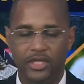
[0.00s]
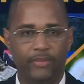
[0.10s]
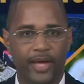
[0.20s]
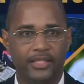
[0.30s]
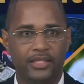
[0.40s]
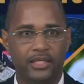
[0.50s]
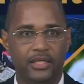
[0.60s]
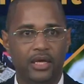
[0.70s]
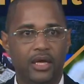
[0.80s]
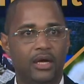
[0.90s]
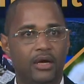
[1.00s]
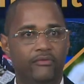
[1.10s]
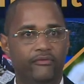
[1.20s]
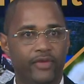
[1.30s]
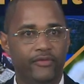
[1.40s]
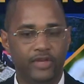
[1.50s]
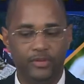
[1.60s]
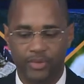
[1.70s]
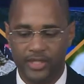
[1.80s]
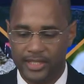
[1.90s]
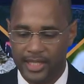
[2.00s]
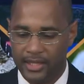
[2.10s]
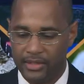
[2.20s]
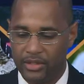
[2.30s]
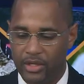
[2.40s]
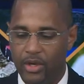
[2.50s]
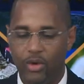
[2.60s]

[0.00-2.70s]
capacity of 50%